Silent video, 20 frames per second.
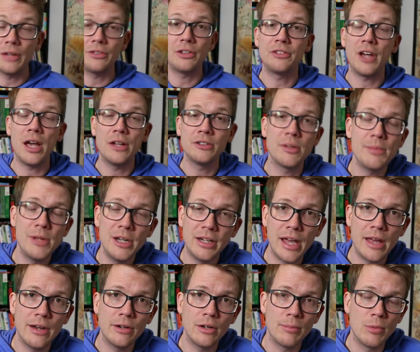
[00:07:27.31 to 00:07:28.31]
As a science
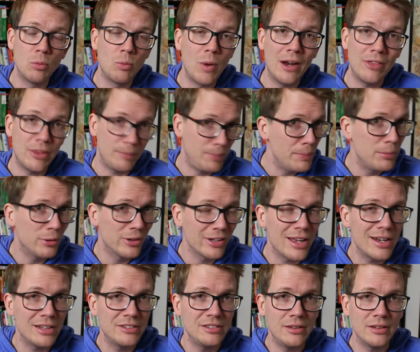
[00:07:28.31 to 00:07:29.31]
communicator, I'm aware that people are
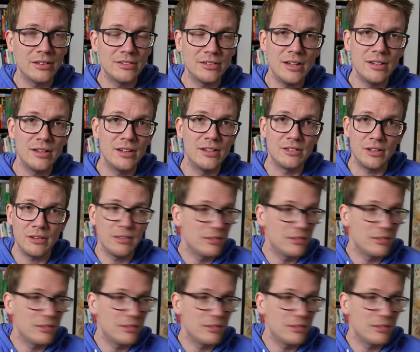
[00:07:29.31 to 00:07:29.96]
going to see the sentence,